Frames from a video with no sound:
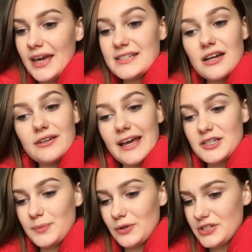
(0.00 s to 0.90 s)
It's currently
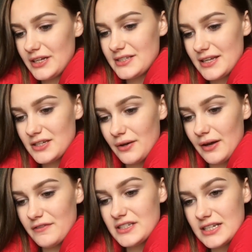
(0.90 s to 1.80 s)
exporting, so that's going
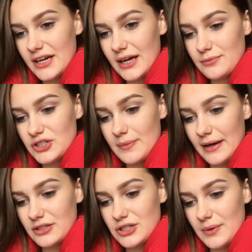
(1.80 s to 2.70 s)
out for tonight. I'm just
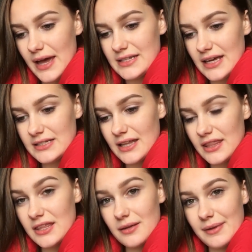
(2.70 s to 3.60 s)
about to edit
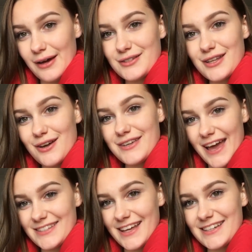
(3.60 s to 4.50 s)
the thumbnail. So
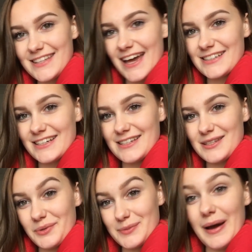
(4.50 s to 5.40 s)
yes, that is the hecticness
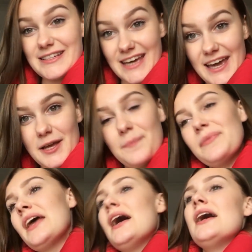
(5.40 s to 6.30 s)
that was my day.
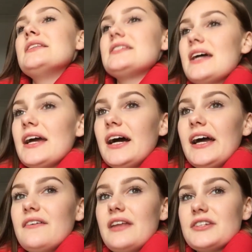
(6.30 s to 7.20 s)
Today I
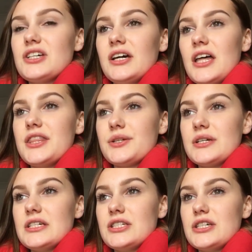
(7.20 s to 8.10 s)
have lecture
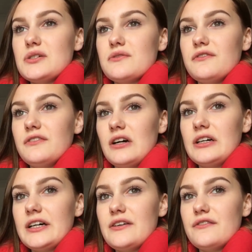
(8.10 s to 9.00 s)
3 to
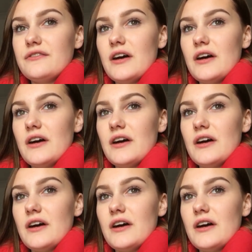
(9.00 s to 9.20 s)
5.